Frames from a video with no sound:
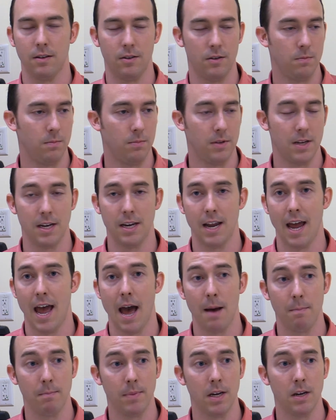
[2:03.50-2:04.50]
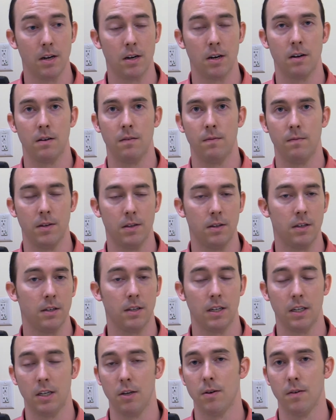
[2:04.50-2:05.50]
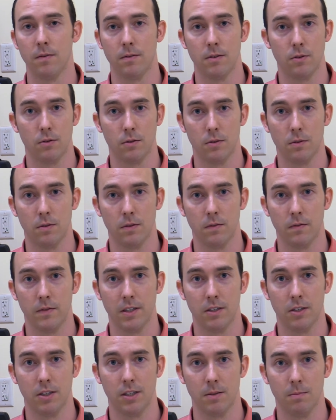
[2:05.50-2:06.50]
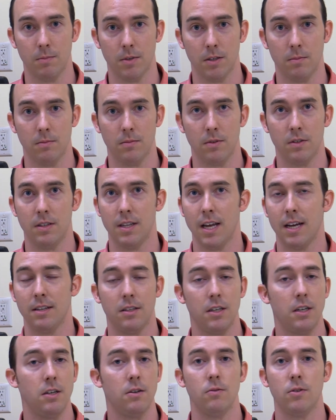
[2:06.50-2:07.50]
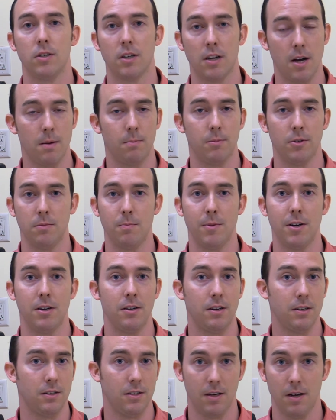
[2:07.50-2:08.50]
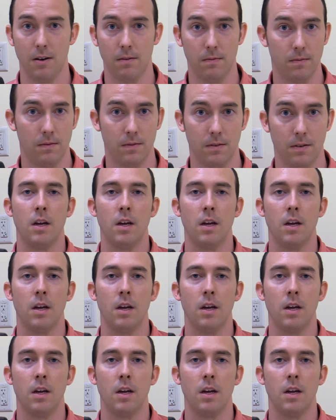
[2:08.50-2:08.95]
just plain happier, feeling like you have control over your symptoms, that's a huge accomplishment in itself.